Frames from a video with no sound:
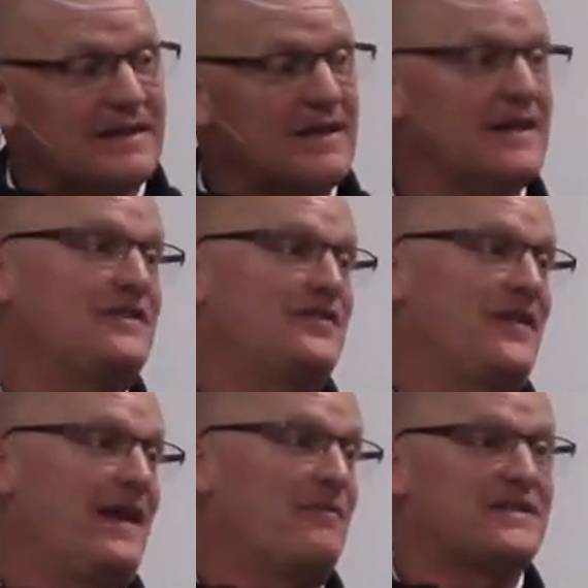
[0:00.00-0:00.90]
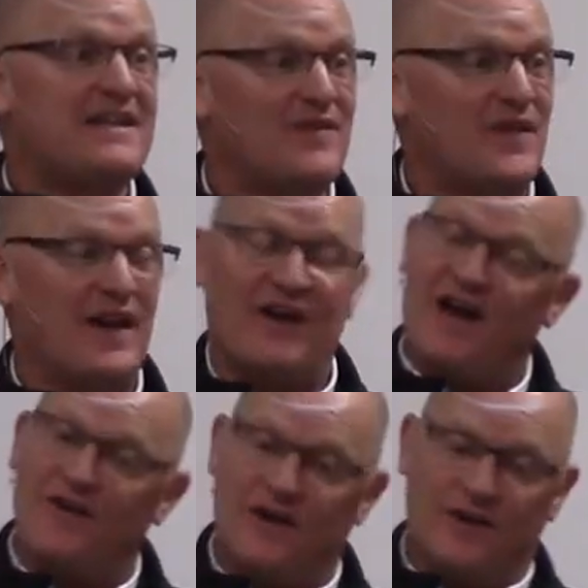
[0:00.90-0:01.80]
this or that was even there.
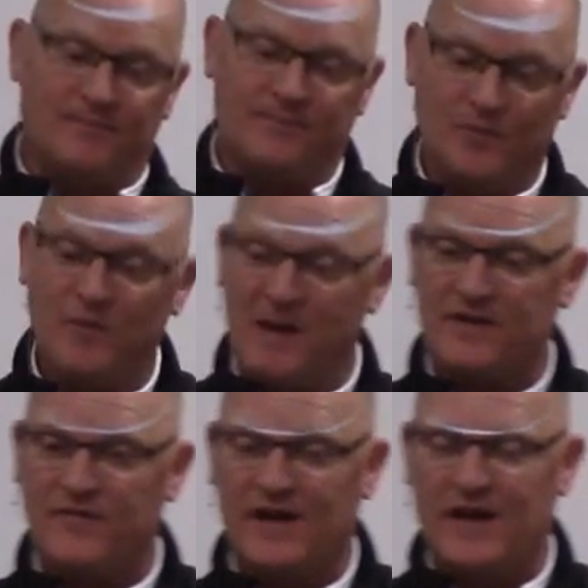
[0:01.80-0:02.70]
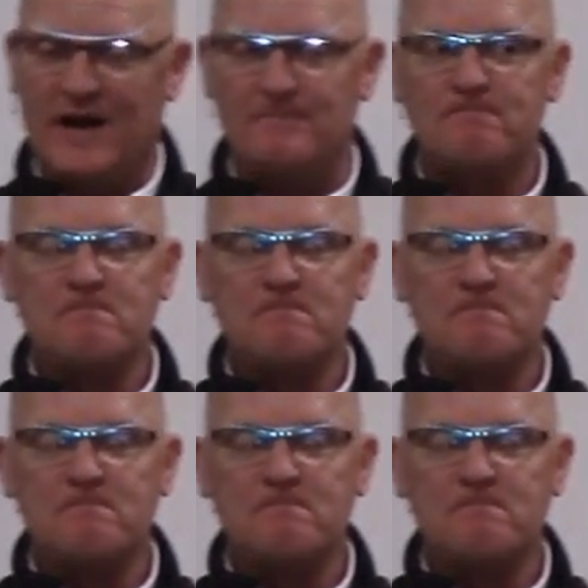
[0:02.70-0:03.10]
I don't know. We're about to find out.